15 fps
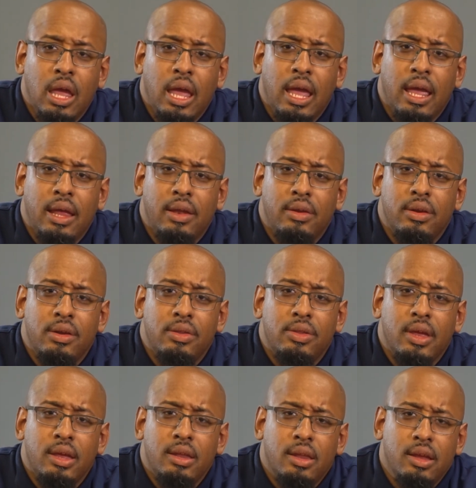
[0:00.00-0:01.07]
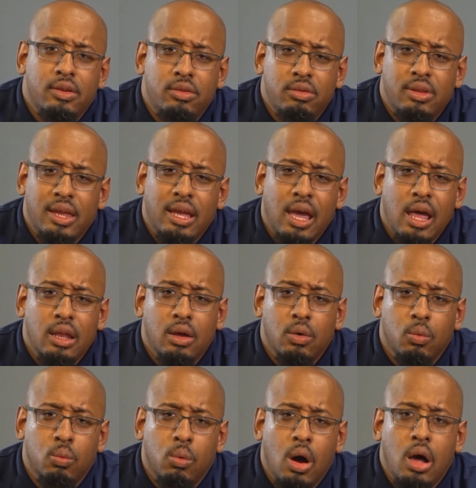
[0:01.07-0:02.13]
and they kind
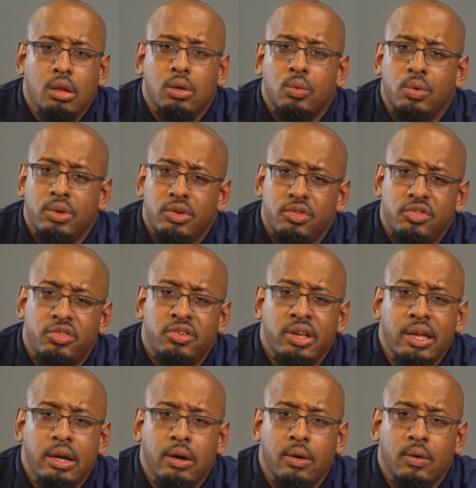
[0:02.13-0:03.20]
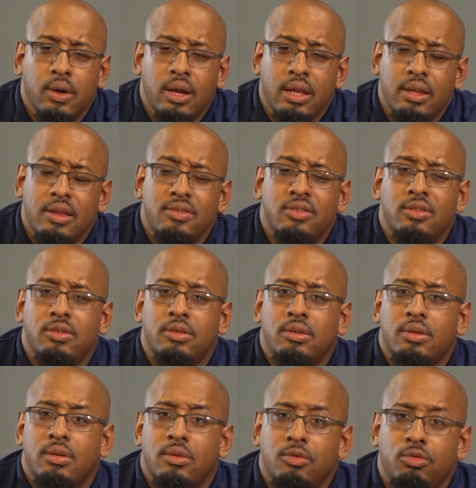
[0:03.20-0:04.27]
of wallow in a shell. And this
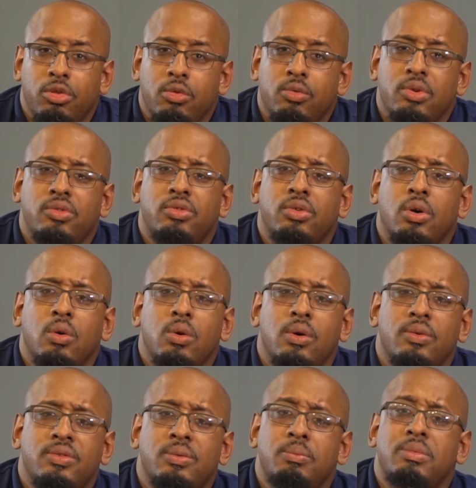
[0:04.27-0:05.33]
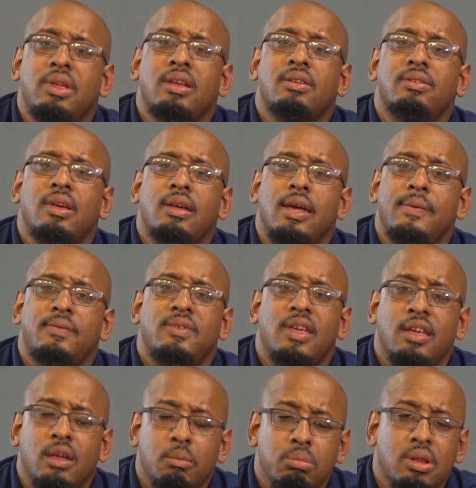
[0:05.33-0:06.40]
is the result of some things that have
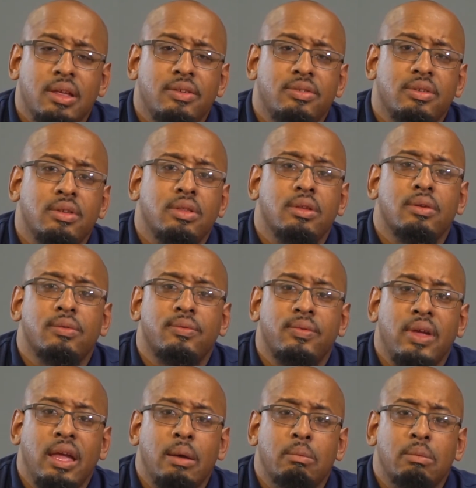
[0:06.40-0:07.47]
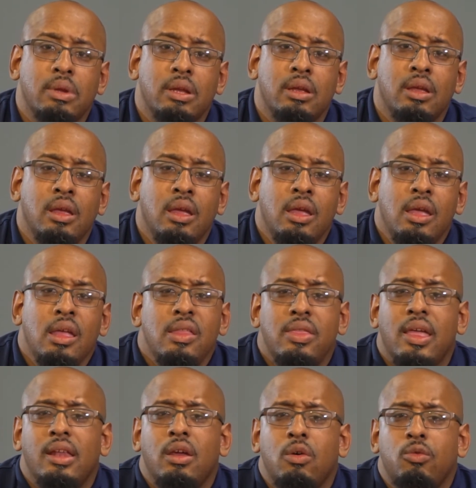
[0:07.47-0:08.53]
taken place in their family.
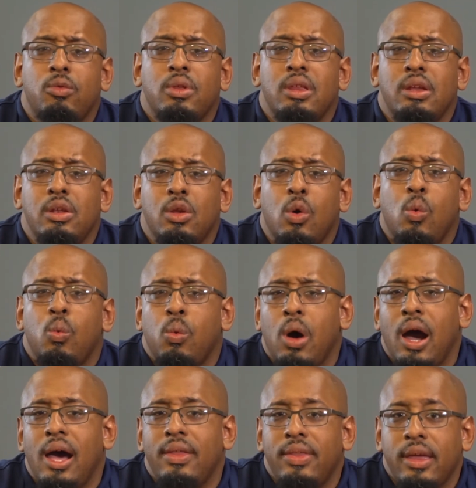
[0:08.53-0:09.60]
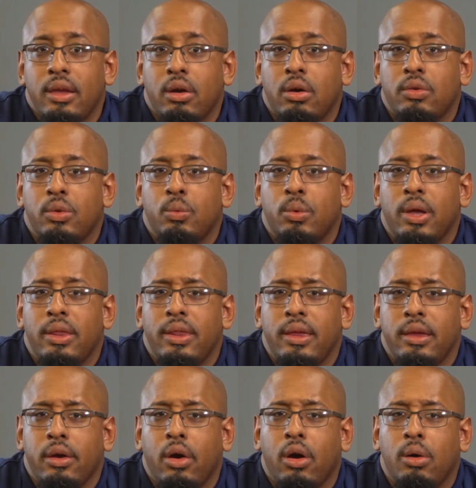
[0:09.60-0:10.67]
They don't really know why they are the way
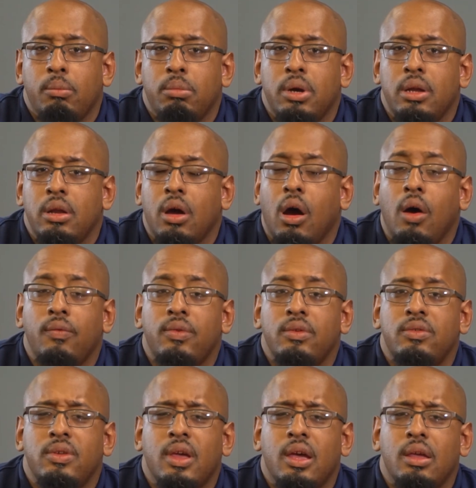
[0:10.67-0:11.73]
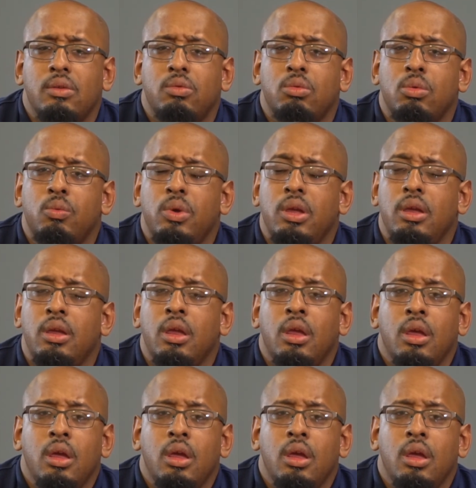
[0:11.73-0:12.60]
they are, but oftentimes when we